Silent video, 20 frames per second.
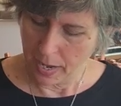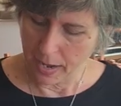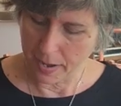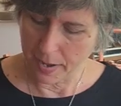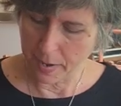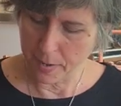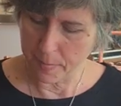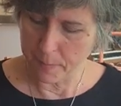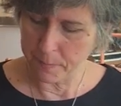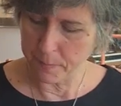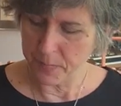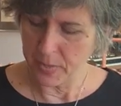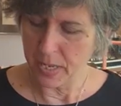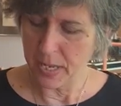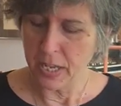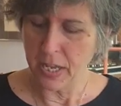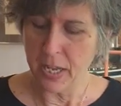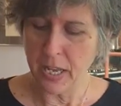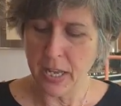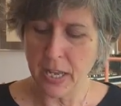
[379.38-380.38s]
Um,
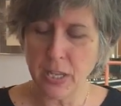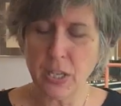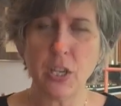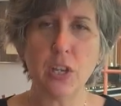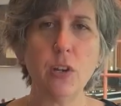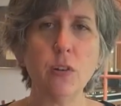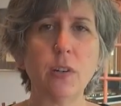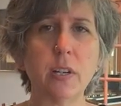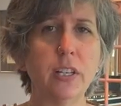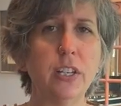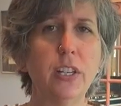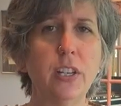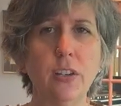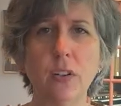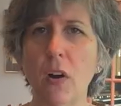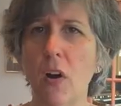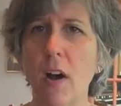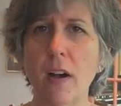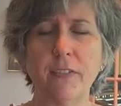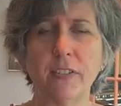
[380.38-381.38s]
you
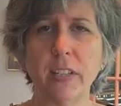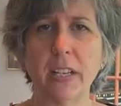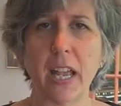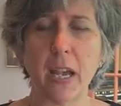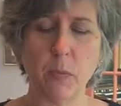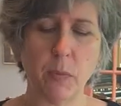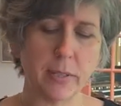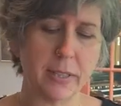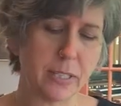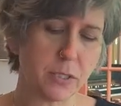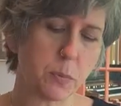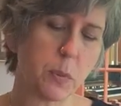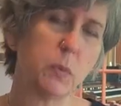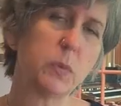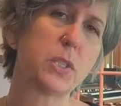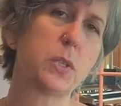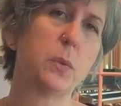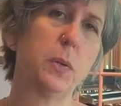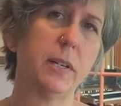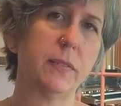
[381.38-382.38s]
can often get one, this one
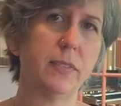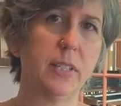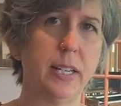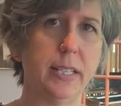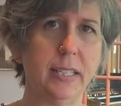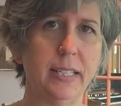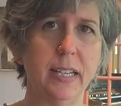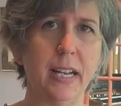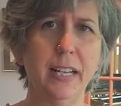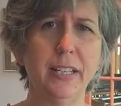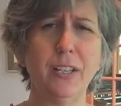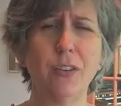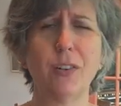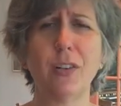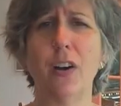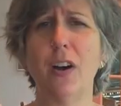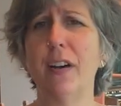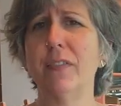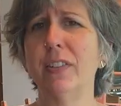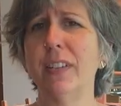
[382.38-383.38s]
was $12.99, you
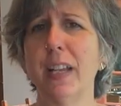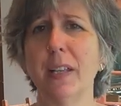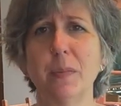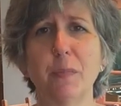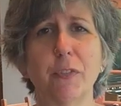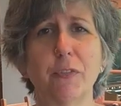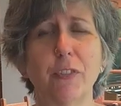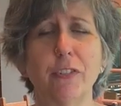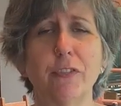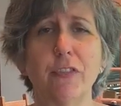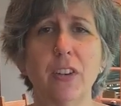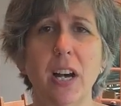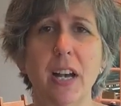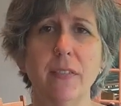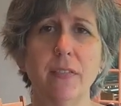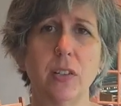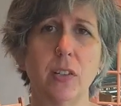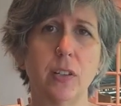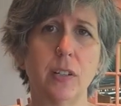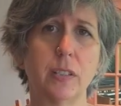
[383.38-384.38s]
can often get them for
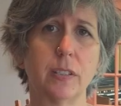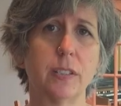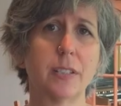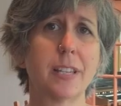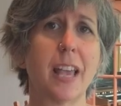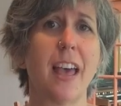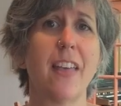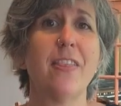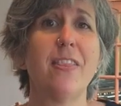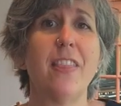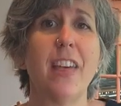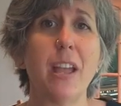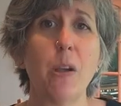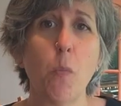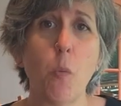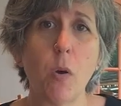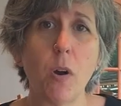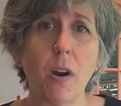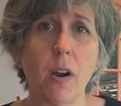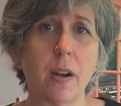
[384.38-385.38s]
$5. They
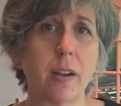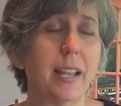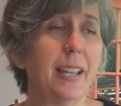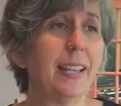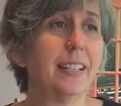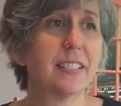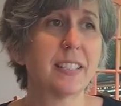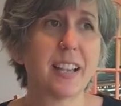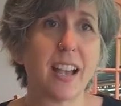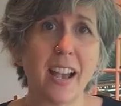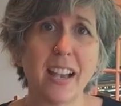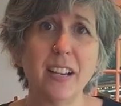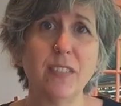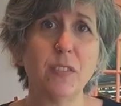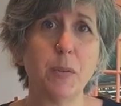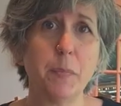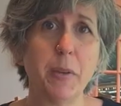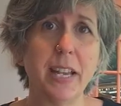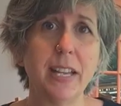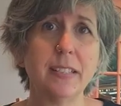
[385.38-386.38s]
work, it's kind of
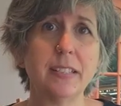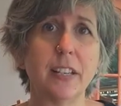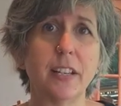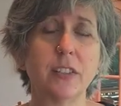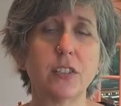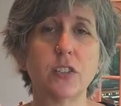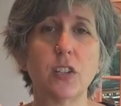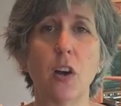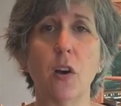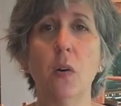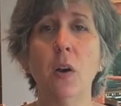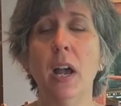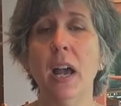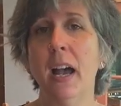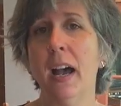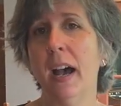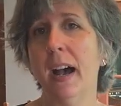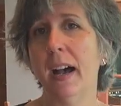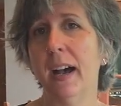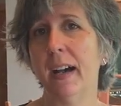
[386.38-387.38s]
amazing. So
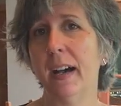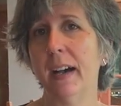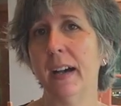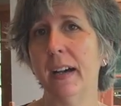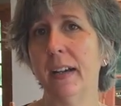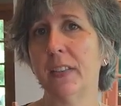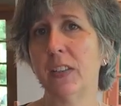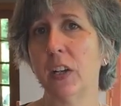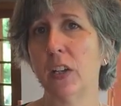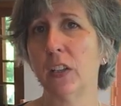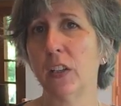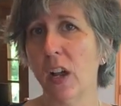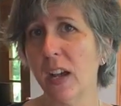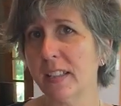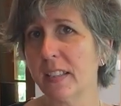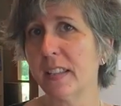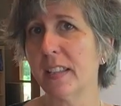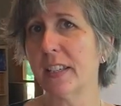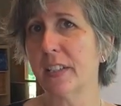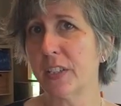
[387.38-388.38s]
uh, there are
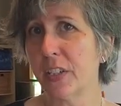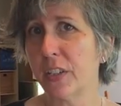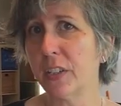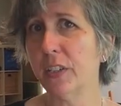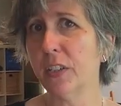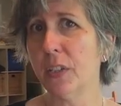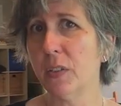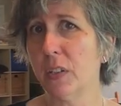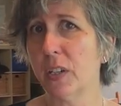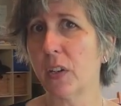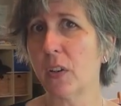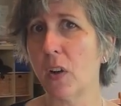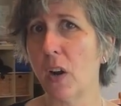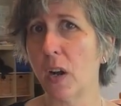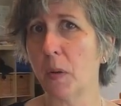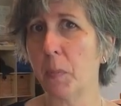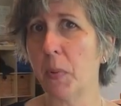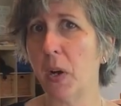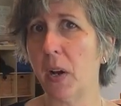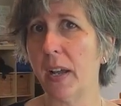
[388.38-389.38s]
lots of things you can do in a
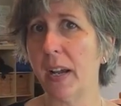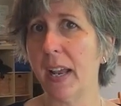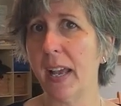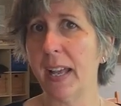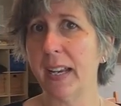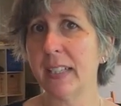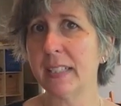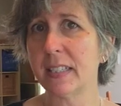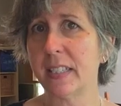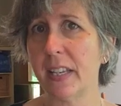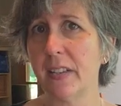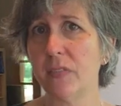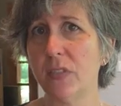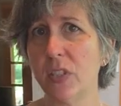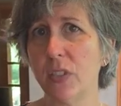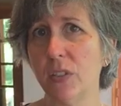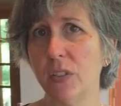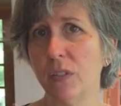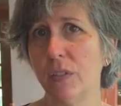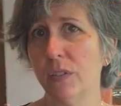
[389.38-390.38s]
crock pot and it
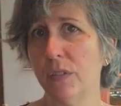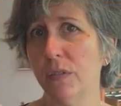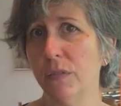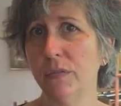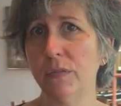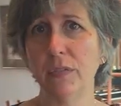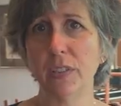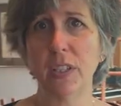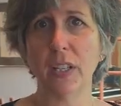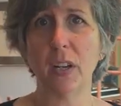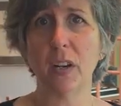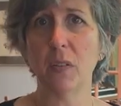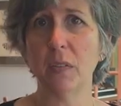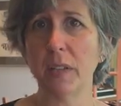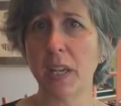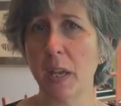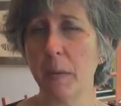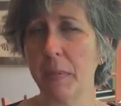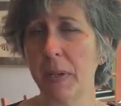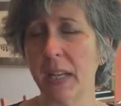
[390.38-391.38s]
saves you, you know,
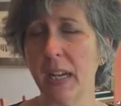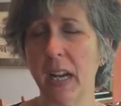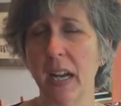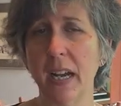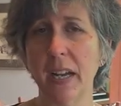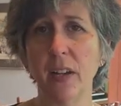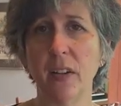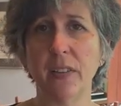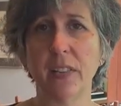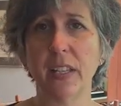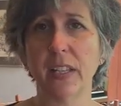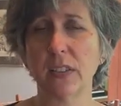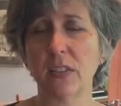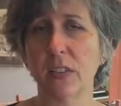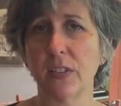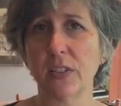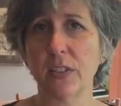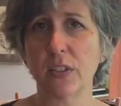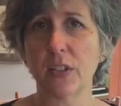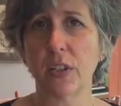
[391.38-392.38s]
keeping an eye on things
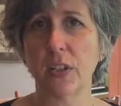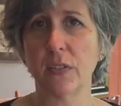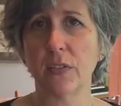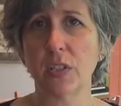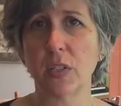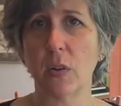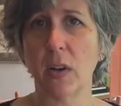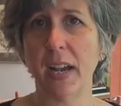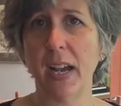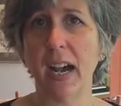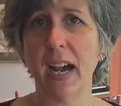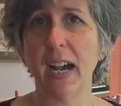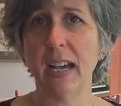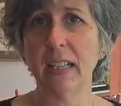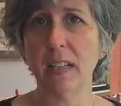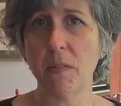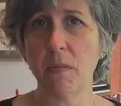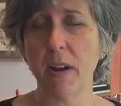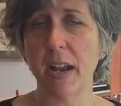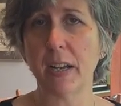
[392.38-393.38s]
on the stove. So I
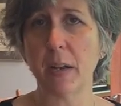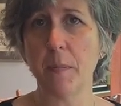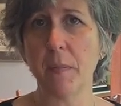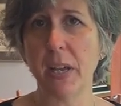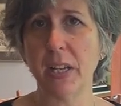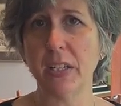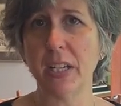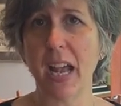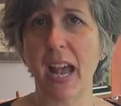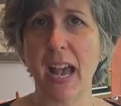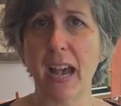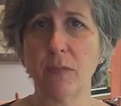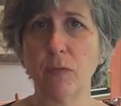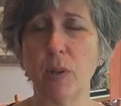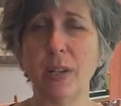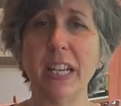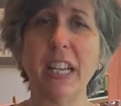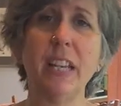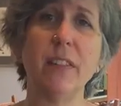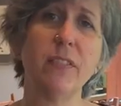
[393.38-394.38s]
highly recommend you have
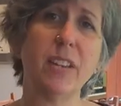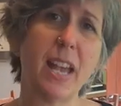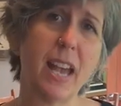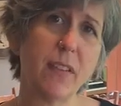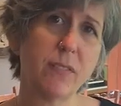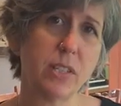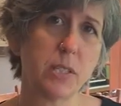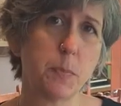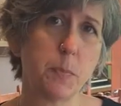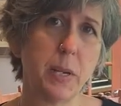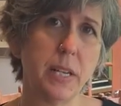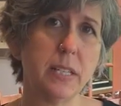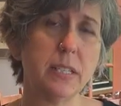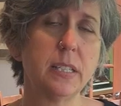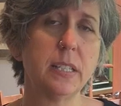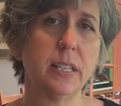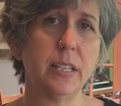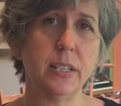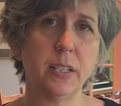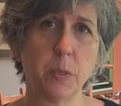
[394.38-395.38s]
one if you have the
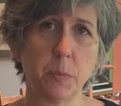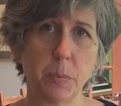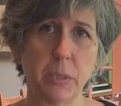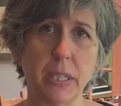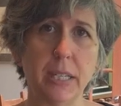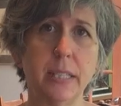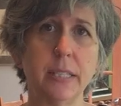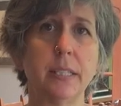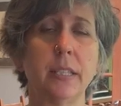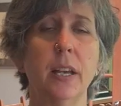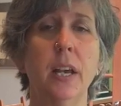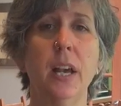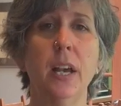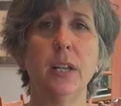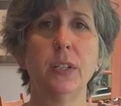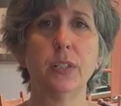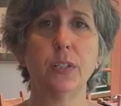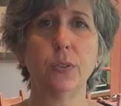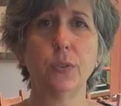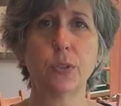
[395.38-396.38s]
space in your place
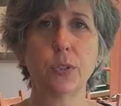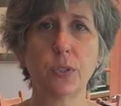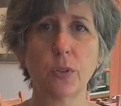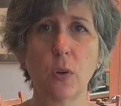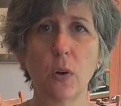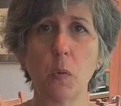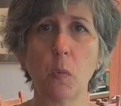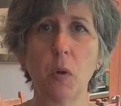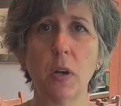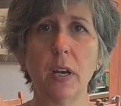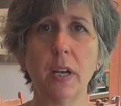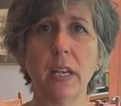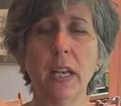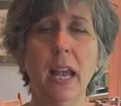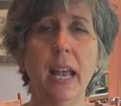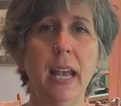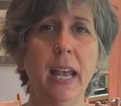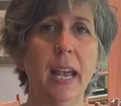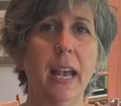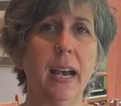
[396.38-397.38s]
to store
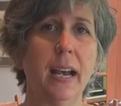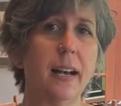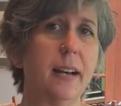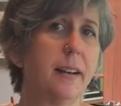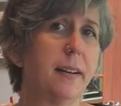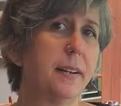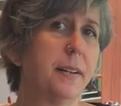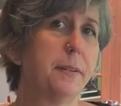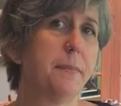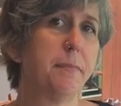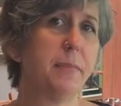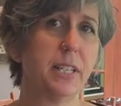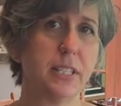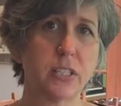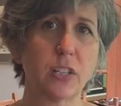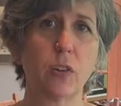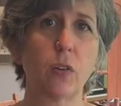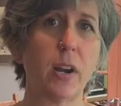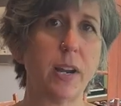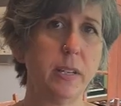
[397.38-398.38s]
one. Um,
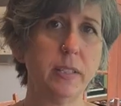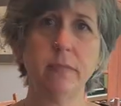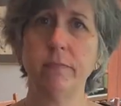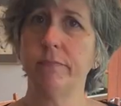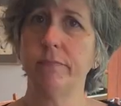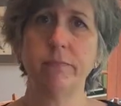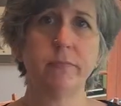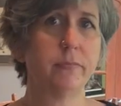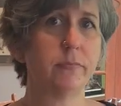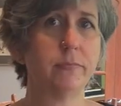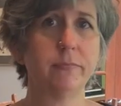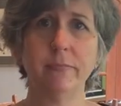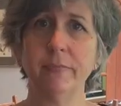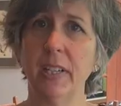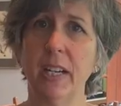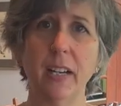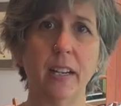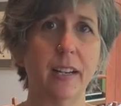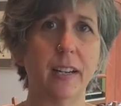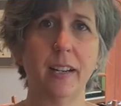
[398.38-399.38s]
it's a great,
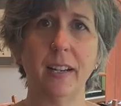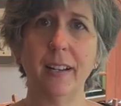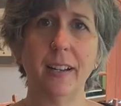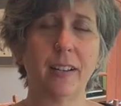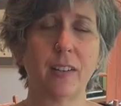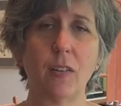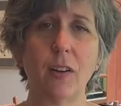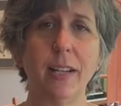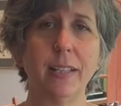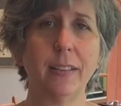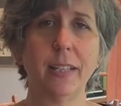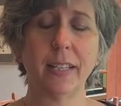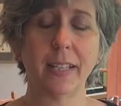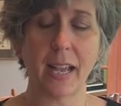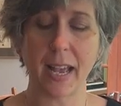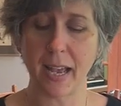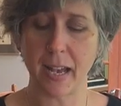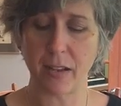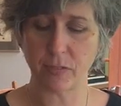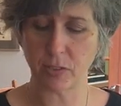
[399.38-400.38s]
a great thing
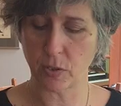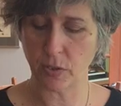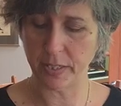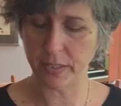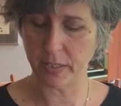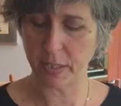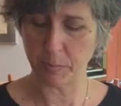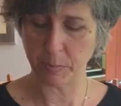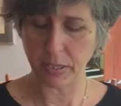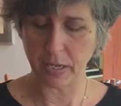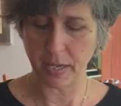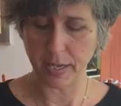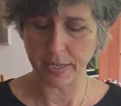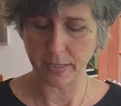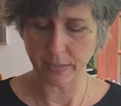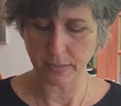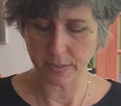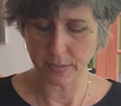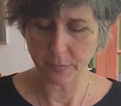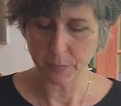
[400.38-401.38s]
to have, a great
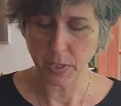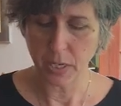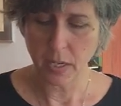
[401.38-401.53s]
appliance.